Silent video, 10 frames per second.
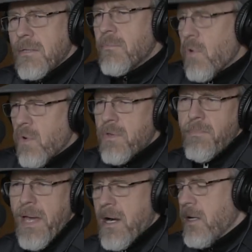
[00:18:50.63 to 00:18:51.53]
The more, the
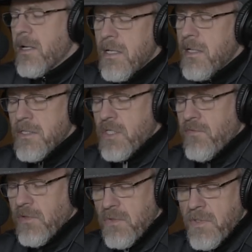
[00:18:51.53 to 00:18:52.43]
better. Just
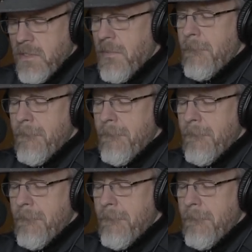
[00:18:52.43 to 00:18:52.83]
fluid.